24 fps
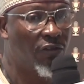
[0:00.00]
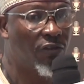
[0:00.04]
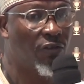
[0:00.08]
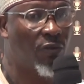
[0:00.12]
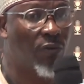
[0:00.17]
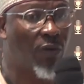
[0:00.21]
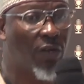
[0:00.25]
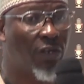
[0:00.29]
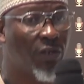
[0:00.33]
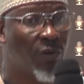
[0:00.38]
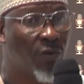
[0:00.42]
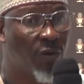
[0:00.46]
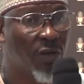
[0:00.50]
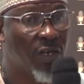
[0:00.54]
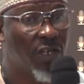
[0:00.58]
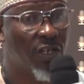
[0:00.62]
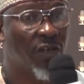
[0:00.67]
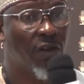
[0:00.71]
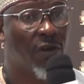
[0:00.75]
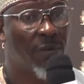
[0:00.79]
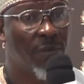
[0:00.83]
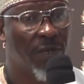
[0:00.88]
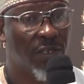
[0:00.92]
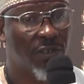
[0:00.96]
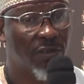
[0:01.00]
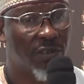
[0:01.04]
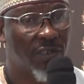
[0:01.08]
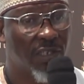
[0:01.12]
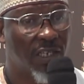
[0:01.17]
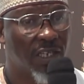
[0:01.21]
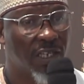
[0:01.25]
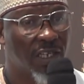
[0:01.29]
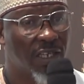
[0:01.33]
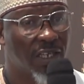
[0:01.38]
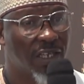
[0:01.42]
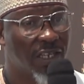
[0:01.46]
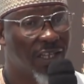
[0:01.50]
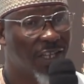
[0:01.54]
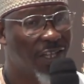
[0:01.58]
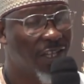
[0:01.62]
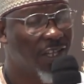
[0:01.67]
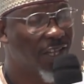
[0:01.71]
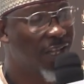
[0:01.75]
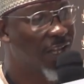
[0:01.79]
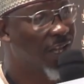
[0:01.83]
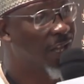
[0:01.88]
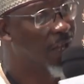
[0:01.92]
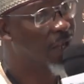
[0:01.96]
So what do you want the government to say?
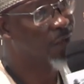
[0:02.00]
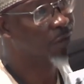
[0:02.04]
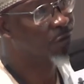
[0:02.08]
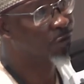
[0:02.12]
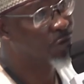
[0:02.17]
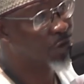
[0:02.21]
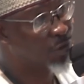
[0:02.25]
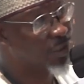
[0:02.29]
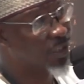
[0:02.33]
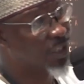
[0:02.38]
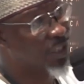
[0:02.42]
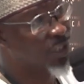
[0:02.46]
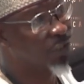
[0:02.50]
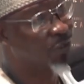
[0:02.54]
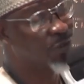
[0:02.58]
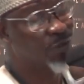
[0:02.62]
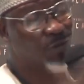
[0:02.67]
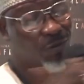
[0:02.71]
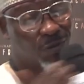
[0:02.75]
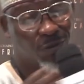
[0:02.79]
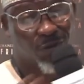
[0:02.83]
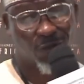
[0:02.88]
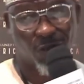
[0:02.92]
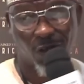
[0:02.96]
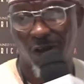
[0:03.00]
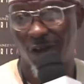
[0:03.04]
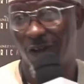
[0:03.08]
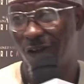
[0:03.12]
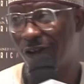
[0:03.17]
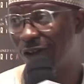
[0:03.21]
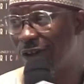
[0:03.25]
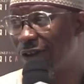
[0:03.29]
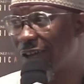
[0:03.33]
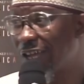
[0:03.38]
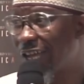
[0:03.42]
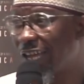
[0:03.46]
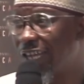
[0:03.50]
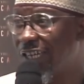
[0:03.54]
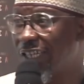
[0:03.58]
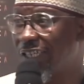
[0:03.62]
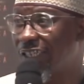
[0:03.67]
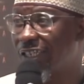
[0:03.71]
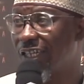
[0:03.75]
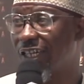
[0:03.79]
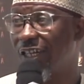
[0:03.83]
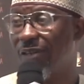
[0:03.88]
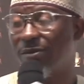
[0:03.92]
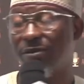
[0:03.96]
Those things you saw on
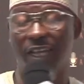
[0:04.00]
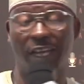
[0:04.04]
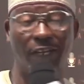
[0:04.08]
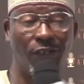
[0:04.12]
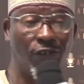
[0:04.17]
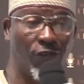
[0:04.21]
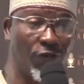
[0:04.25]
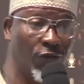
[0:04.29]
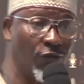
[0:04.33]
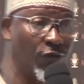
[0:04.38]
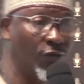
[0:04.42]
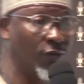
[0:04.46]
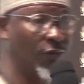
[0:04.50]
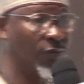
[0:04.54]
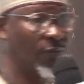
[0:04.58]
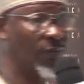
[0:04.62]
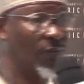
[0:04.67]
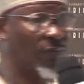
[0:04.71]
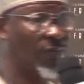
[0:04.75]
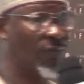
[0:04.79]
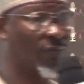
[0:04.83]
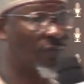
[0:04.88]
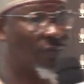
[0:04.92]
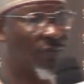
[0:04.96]
Ghanaian clips are true.